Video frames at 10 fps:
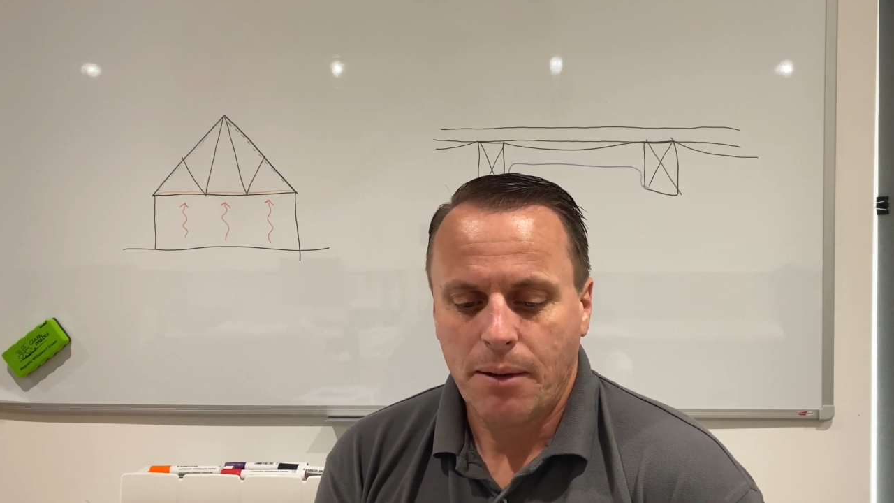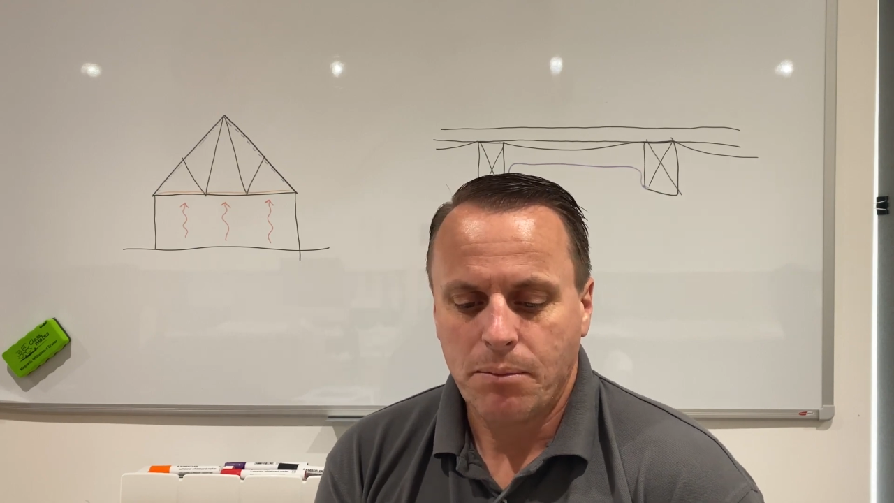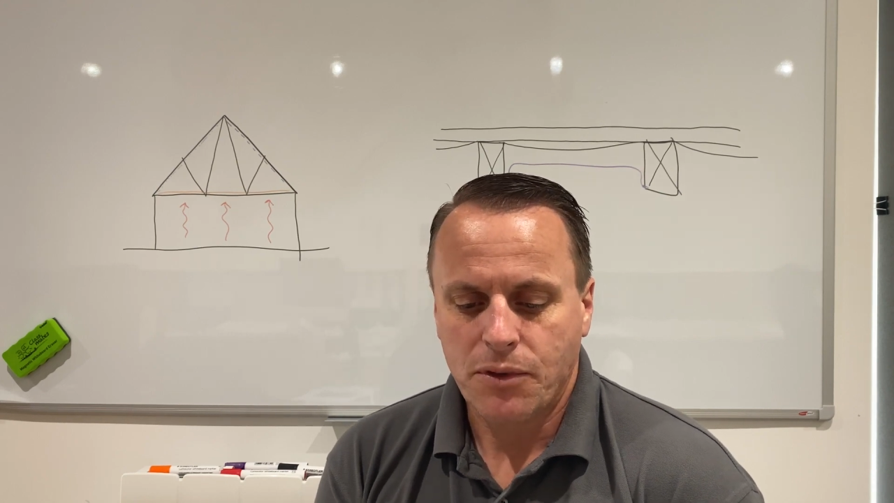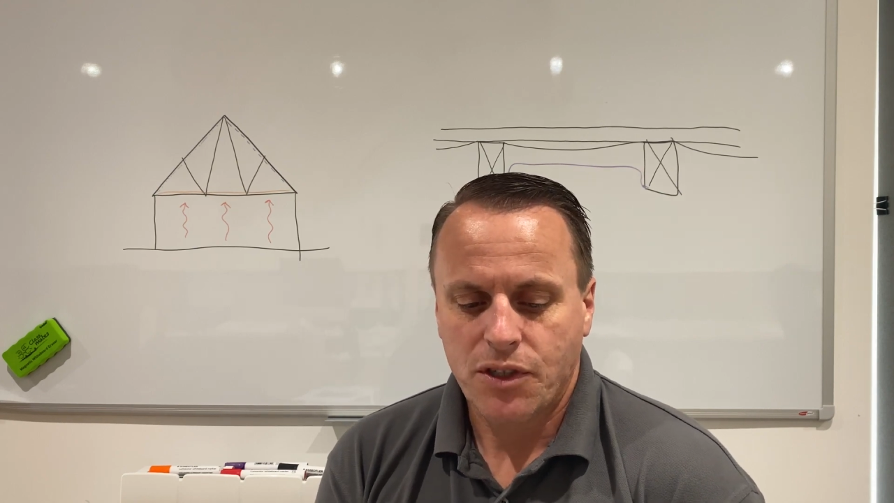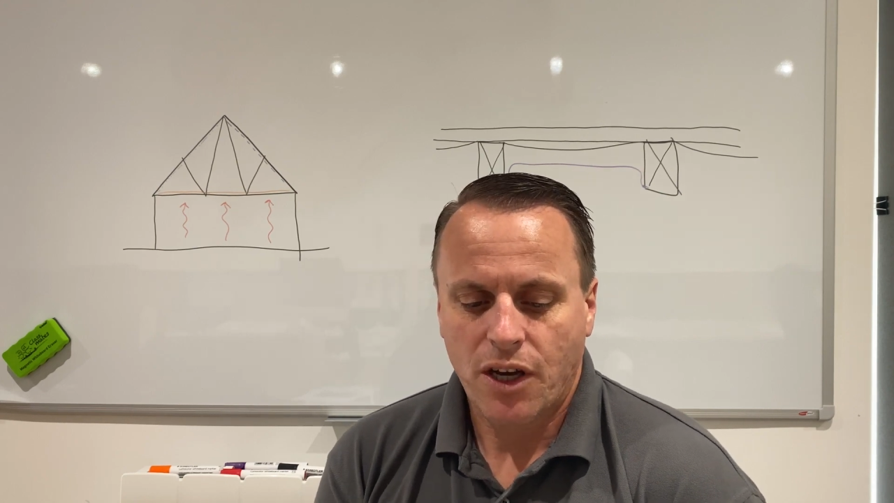
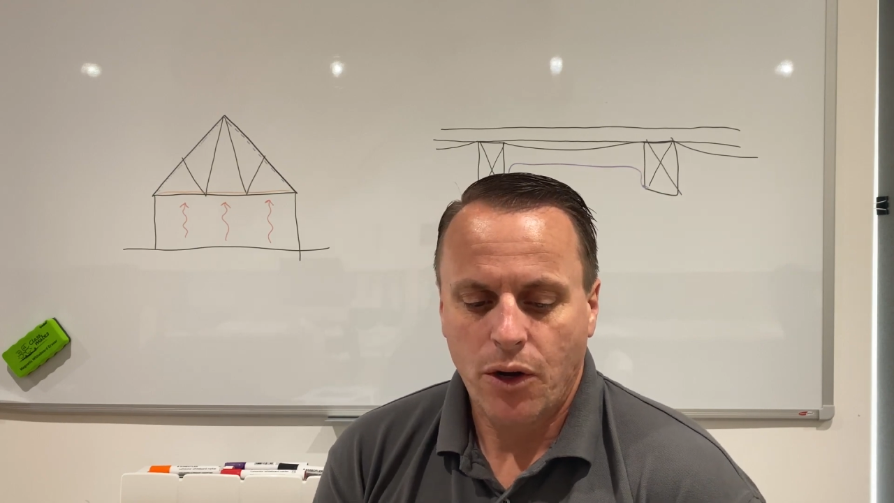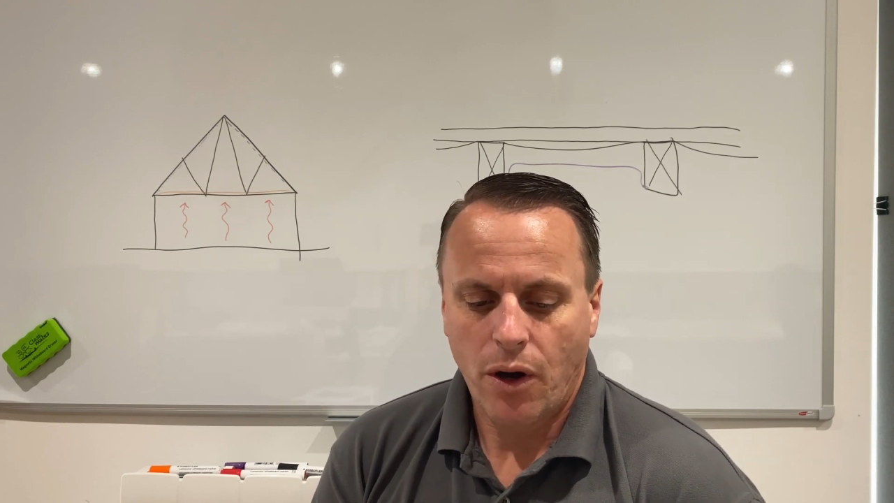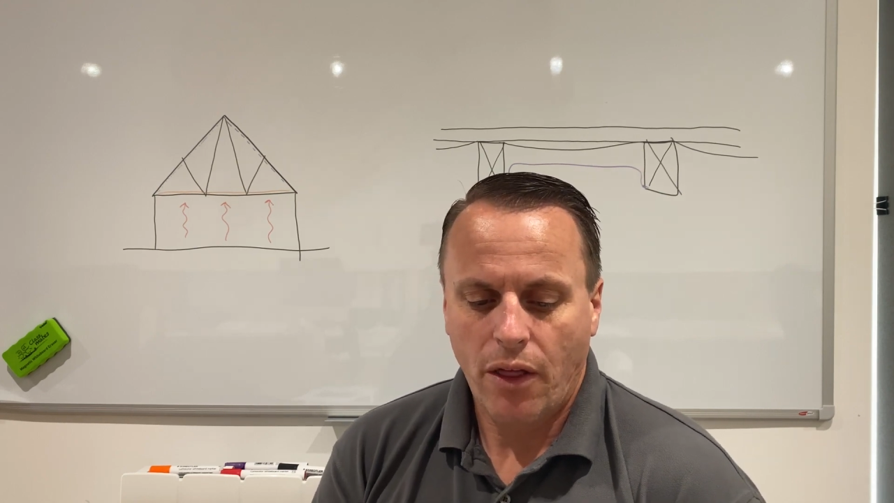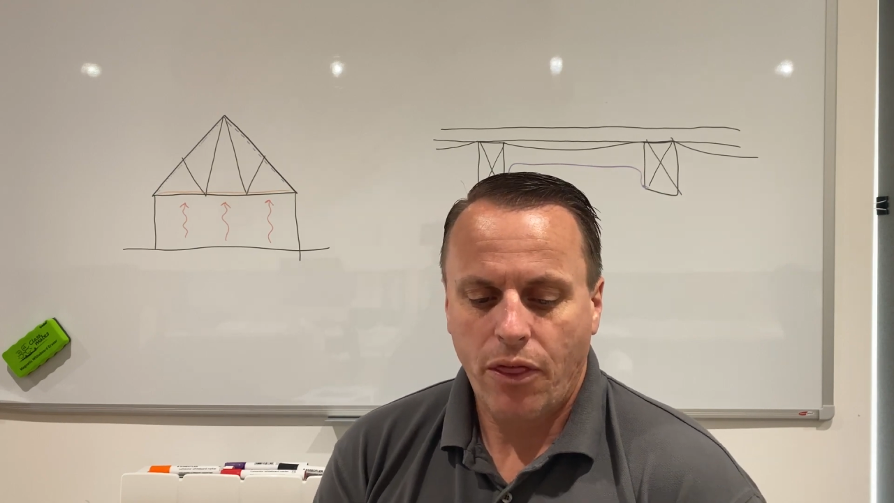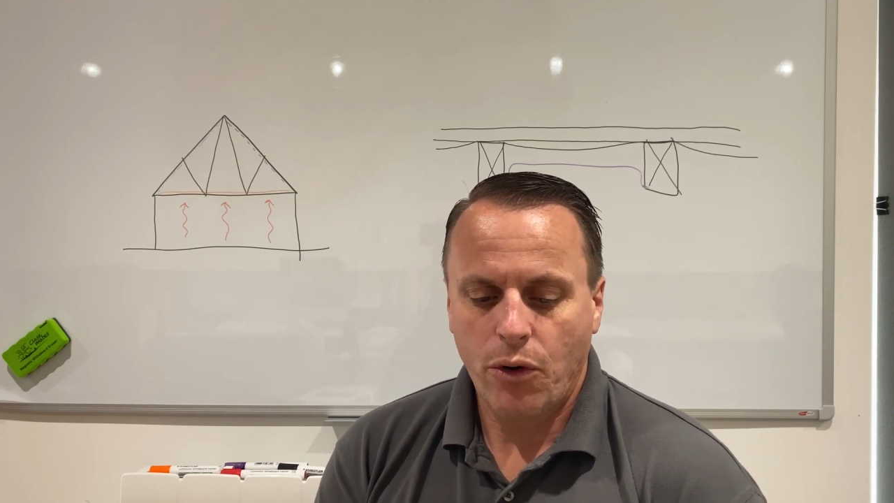So I
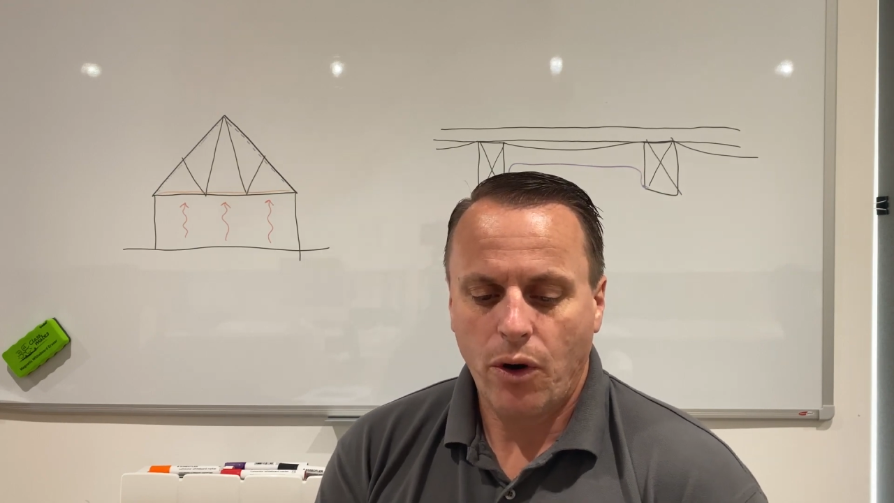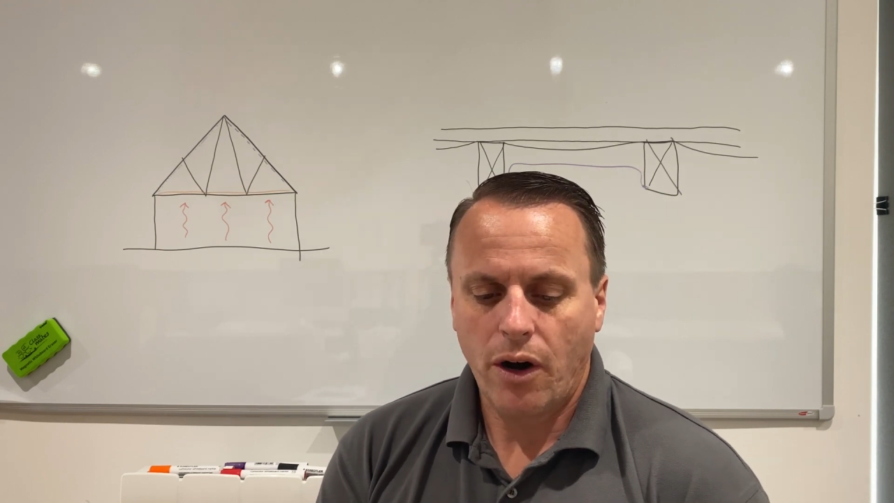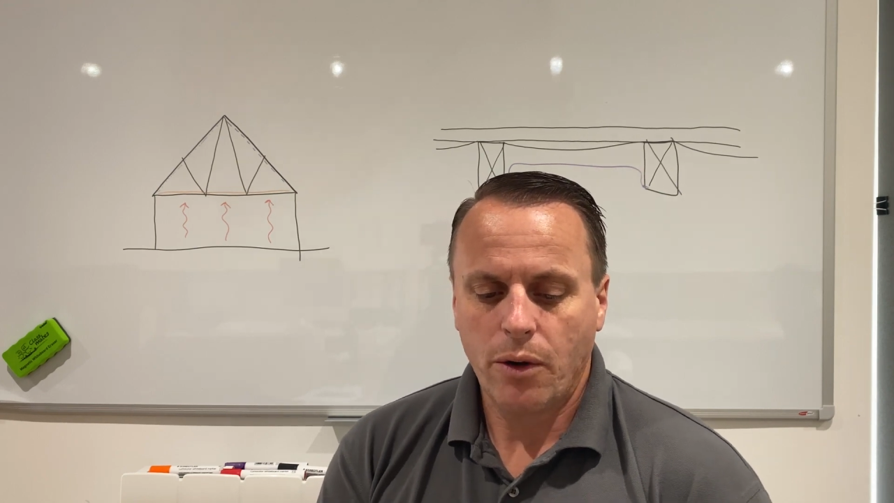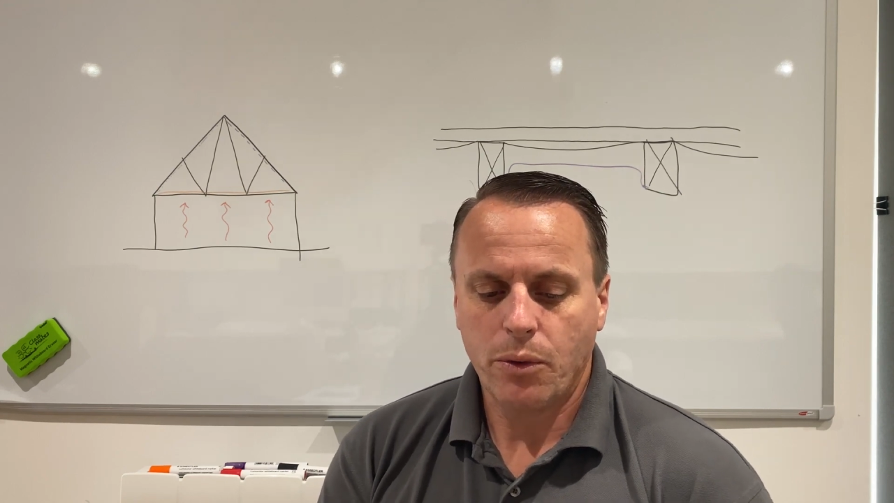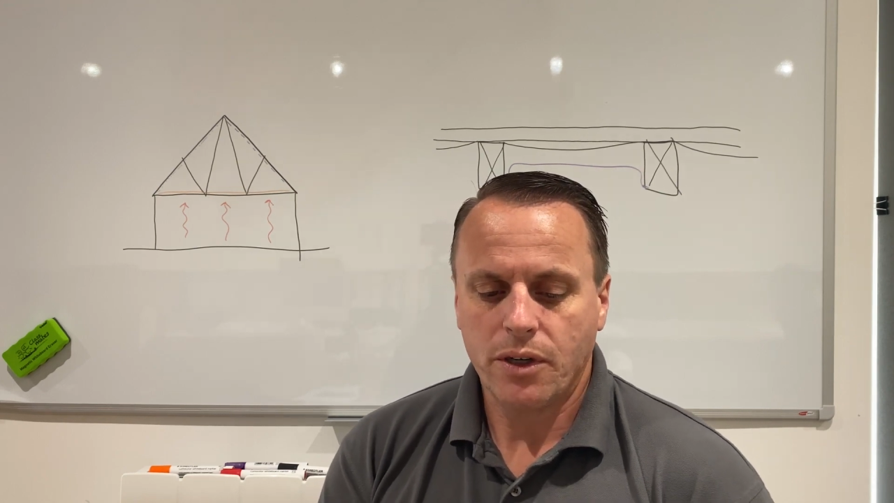thought I
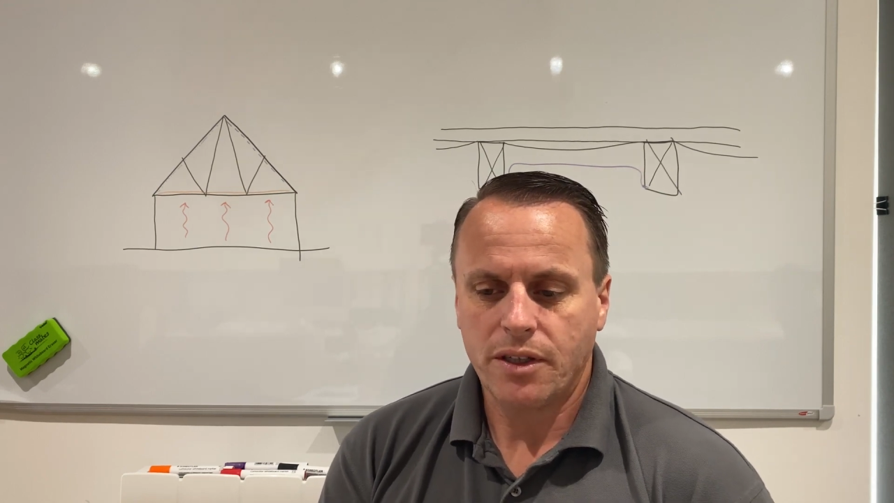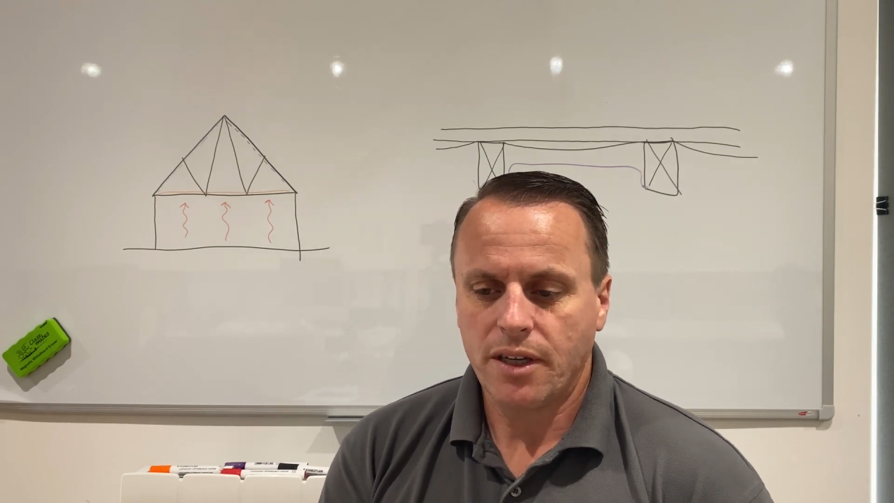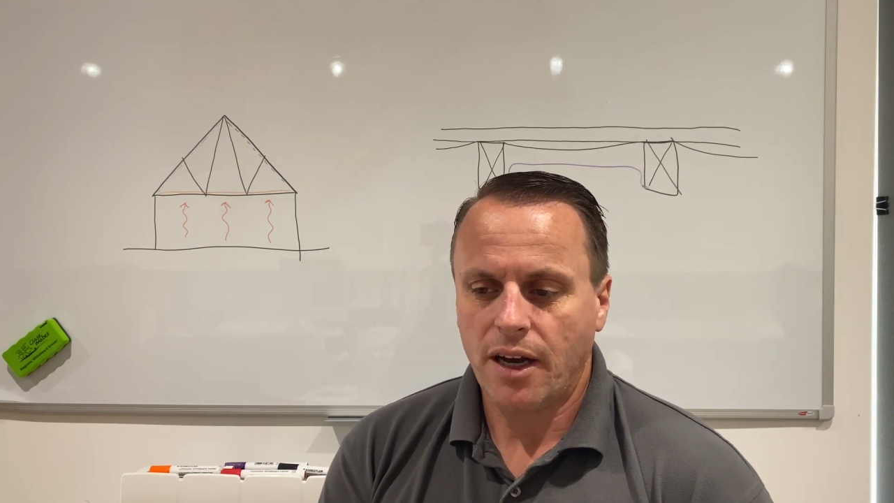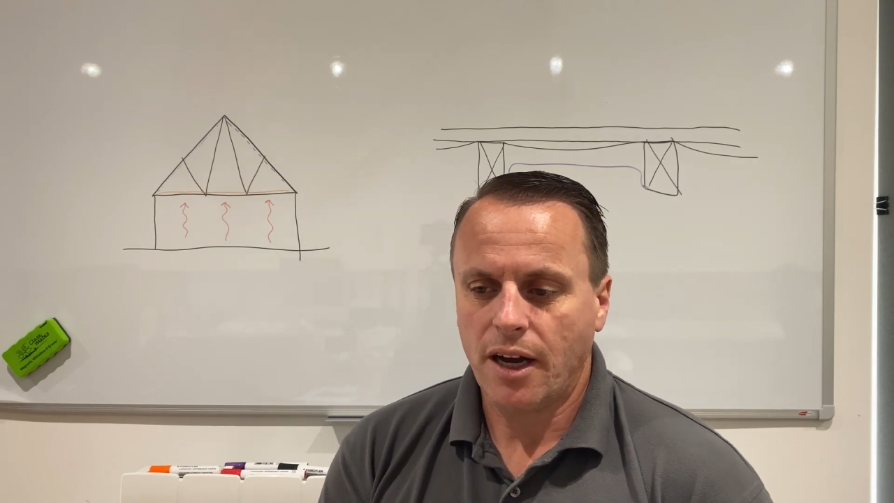would